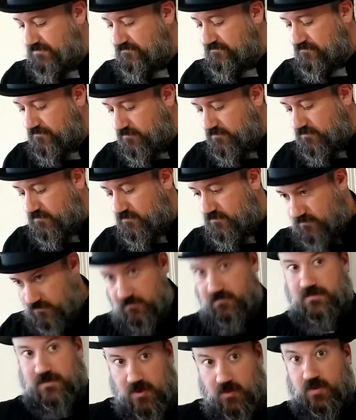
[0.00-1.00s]
Mm -hmm.
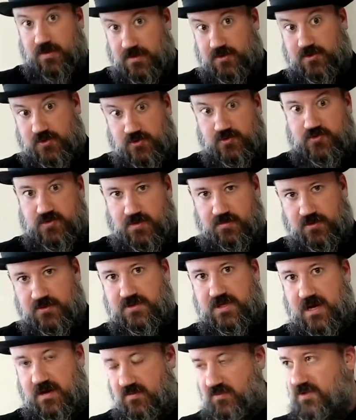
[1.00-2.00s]
Well, the juice
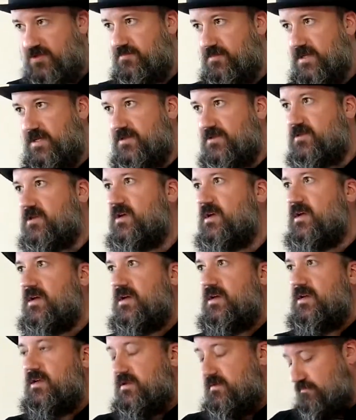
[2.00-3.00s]
dribbles out, which means
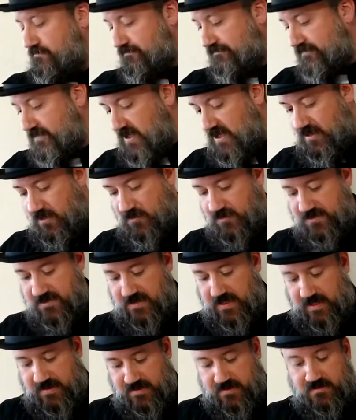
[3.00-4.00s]
you know, it's
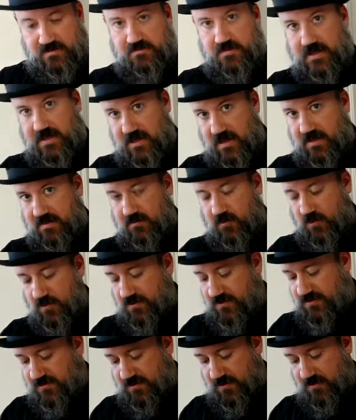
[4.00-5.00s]
not in the meat
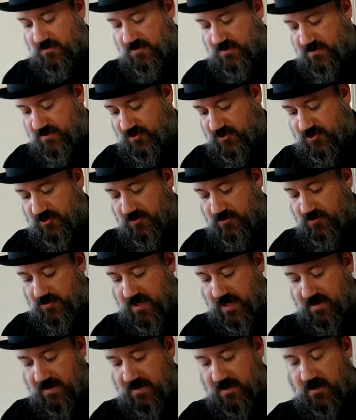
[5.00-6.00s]
anymore. So the jus
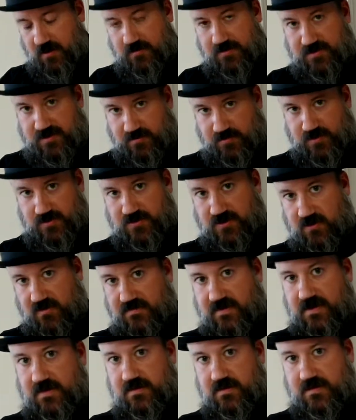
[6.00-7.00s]
kind of helps to
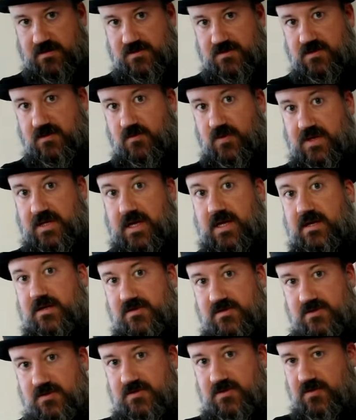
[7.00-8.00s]
preserve it until we get
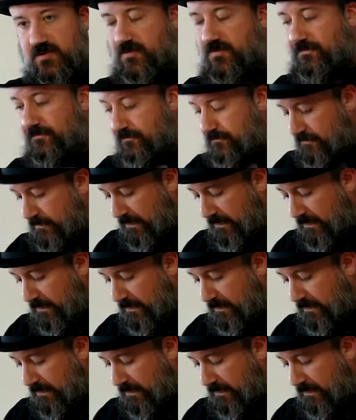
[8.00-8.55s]
it to you.